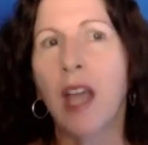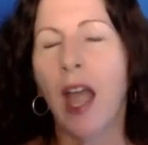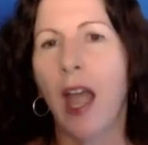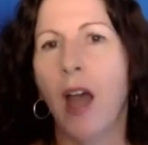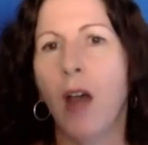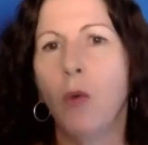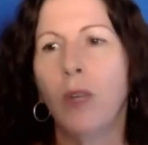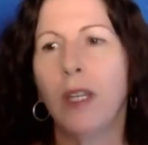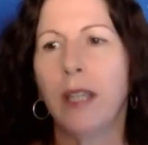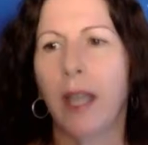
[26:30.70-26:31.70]
how
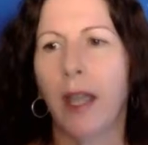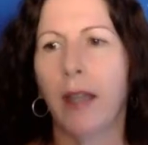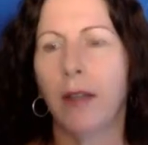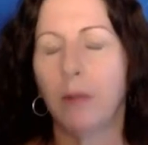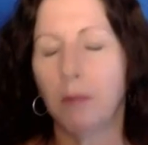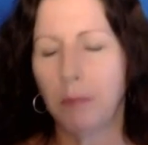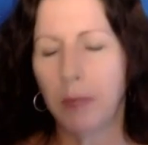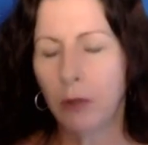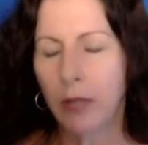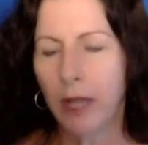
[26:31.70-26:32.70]
we can
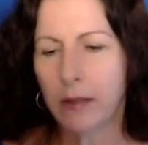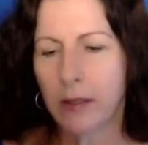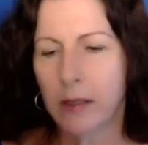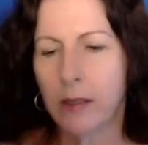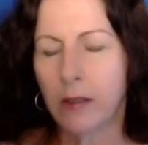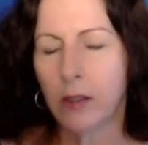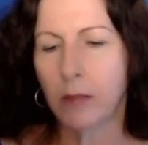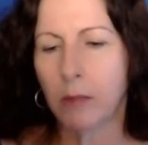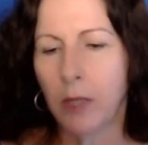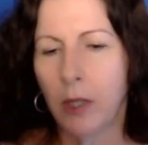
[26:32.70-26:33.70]
build our
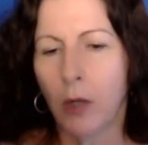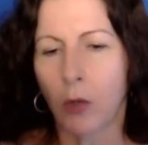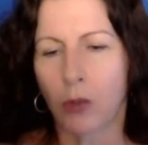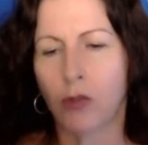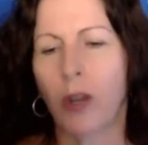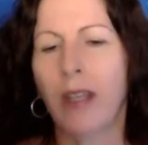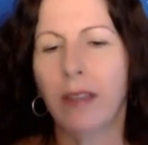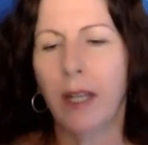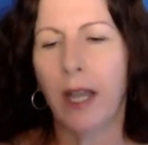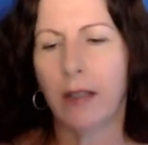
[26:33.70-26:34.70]
system or
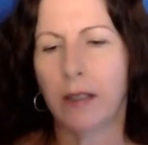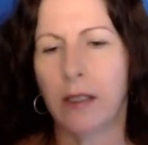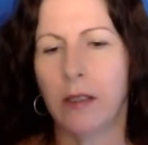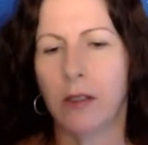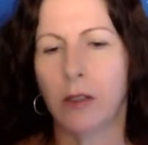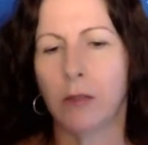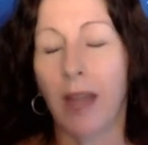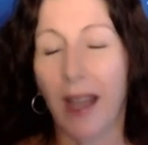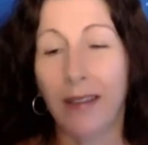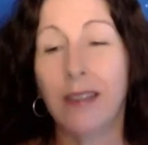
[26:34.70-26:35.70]
strengthen our system,
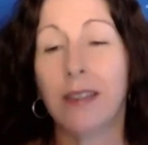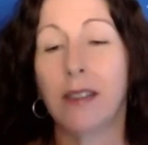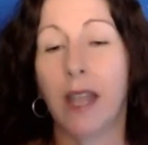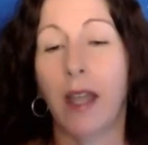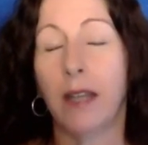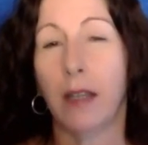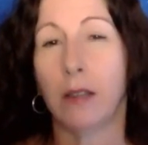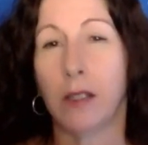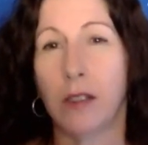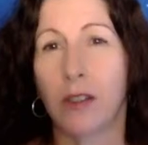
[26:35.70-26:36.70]
understand our
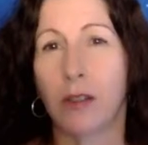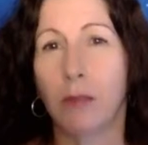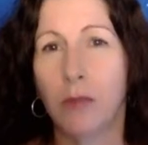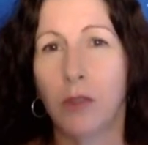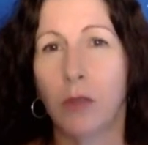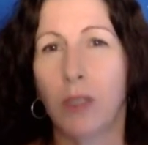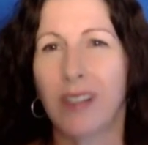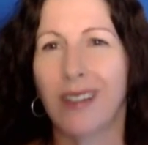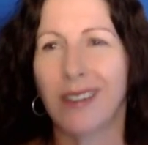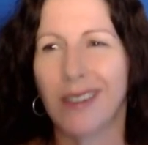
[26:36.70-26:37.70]
system. So when I
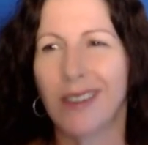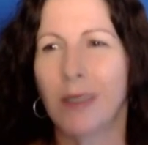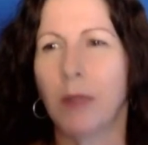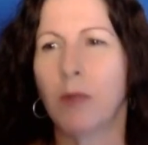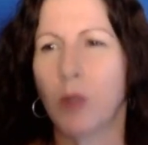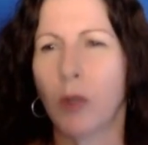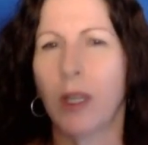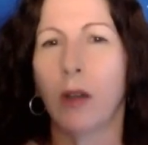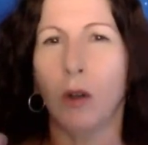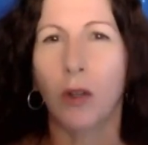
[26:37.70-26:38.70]
say system, I'm
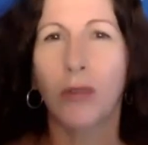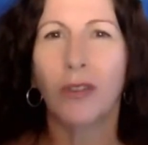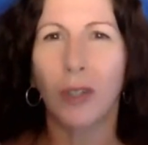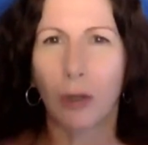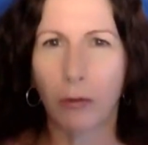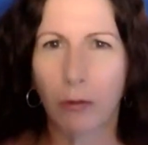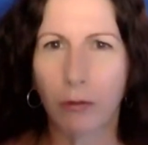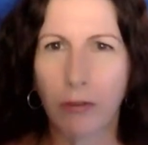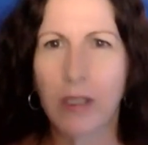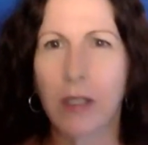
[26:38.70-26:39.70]
talking on, you know,
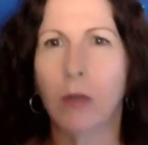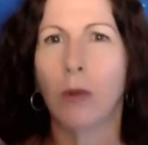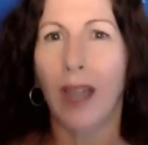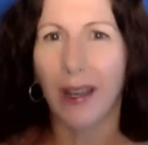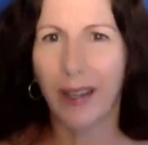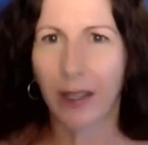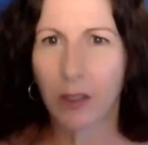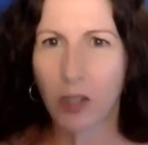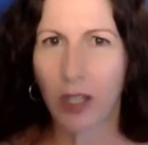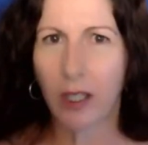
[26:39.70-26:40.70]
physical and
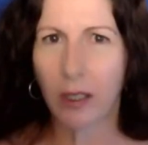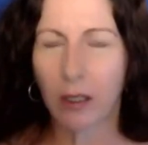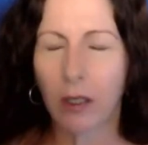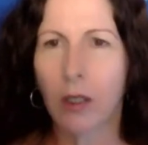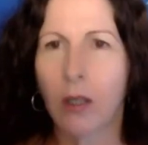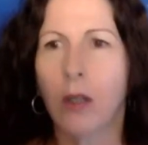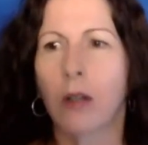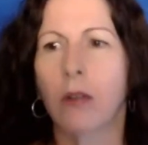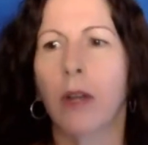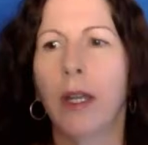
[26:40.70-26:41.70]
energetic,
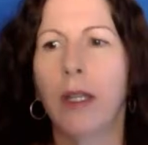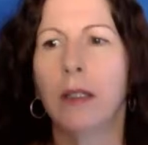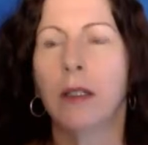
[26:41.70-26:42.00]
right?